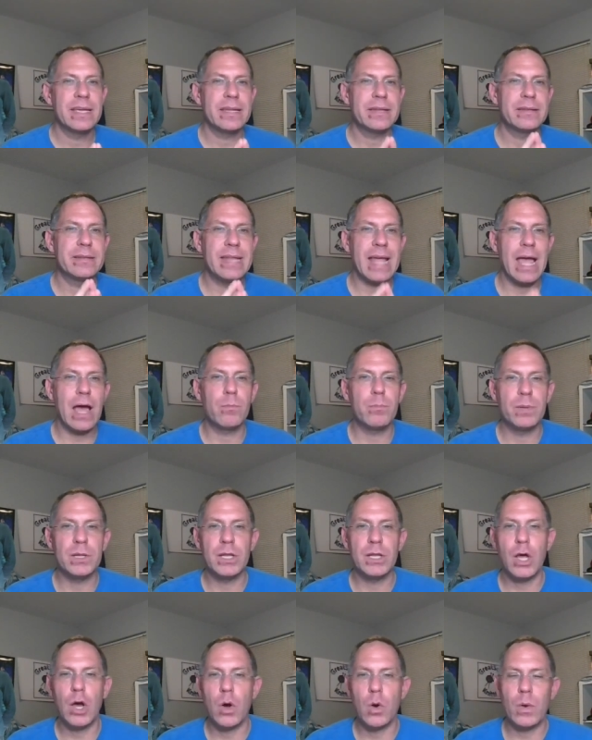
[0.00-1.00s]
down
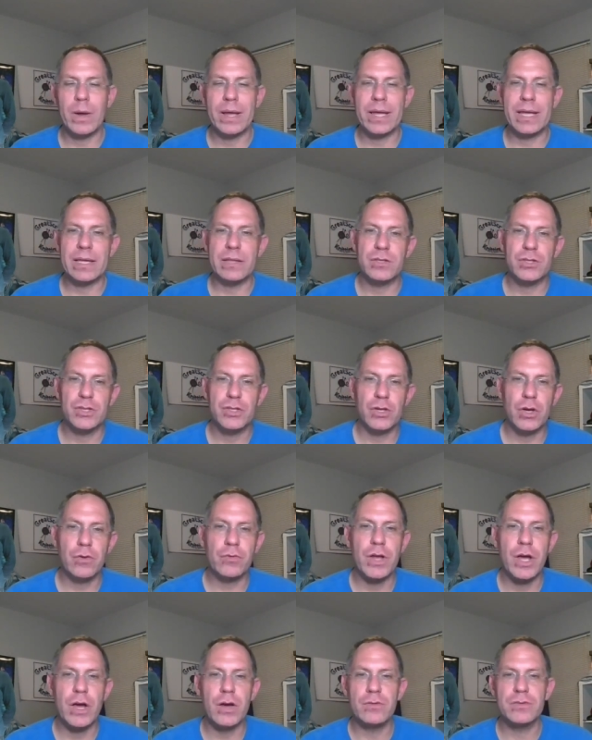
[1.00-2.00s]
below in the show
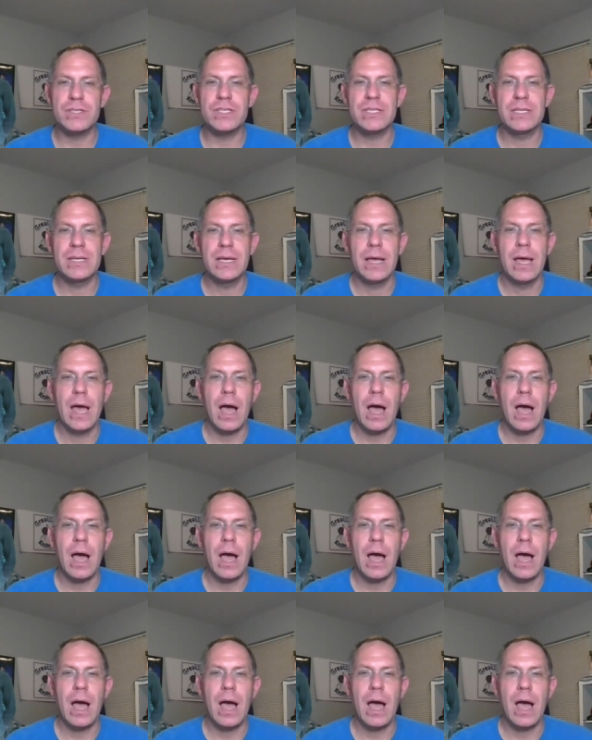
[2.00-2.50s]
notes.